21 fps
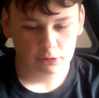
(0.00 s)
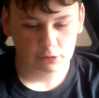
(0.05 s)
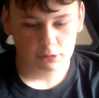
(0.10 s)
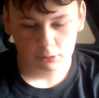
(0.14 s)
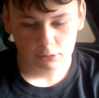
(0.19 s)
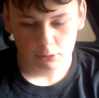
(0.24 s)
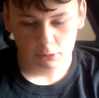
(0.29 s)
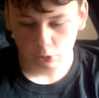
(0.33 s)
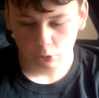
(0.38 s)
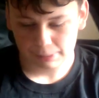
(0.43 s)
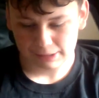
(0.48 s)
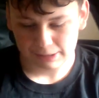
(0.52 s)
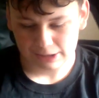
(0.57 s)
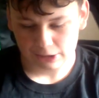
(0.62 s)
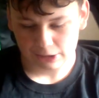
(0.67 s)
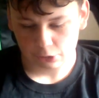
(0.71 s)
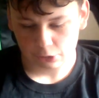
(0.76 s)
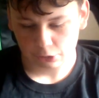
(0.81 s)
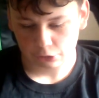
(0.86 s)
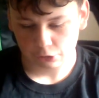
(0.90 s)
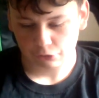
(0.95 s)
on the behind
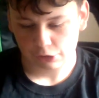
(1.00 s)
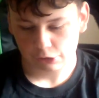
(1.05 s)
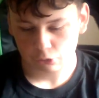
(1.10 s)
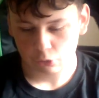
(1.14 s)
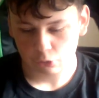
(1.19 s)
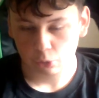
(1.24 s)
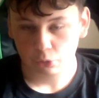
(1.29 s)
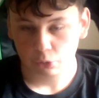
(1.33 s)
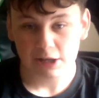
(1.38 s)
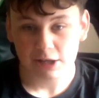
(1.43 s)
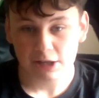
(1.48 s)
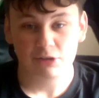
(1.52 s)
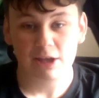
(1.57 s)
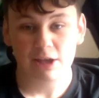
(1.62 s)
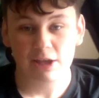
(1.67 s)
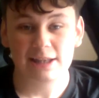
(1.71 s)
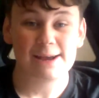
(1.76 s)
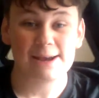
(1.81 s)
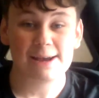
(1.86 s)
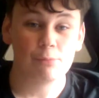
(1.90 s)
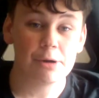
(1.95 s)
the scenes talk, they said
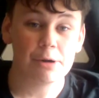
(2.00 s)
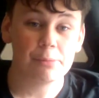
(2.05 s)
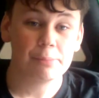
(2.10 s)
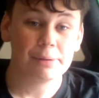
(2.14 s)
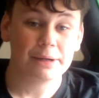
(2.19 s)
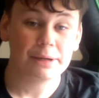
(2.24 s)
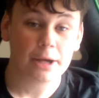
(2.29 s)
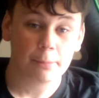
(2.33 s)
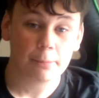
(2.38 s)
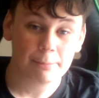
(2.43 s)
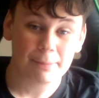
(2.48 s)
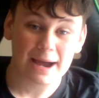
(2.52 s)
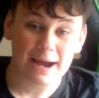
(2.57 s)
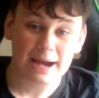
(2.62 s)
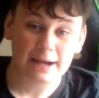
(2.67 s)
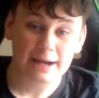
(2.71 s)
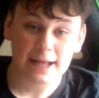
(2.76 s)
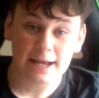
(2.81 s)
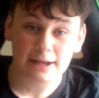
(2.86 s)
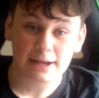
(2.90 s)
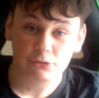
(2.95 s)
it will be coming back
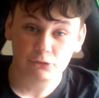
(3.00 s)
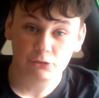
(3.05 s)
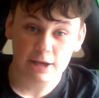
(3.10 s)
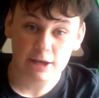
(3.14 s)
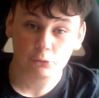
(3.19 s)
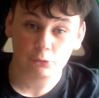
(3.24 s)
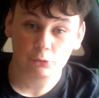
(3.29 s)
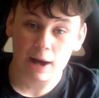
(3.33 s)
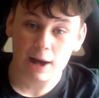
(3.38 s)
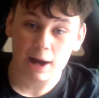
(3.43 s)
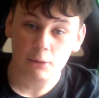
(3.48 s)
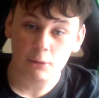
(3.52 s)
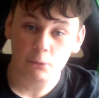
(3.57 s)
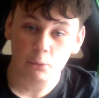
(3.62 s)
next year as well.